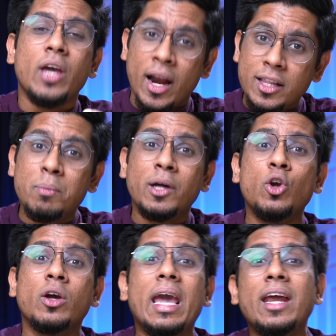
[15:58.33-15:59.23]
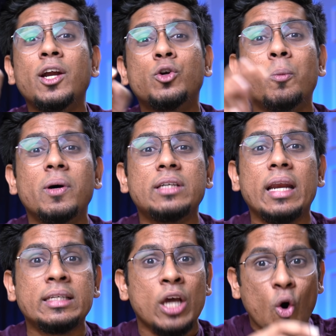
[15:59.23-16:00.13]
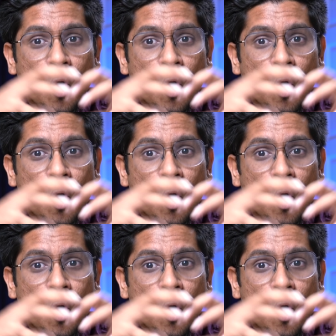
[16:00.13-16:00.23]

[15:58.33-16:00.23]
Another month you're gaining 2%.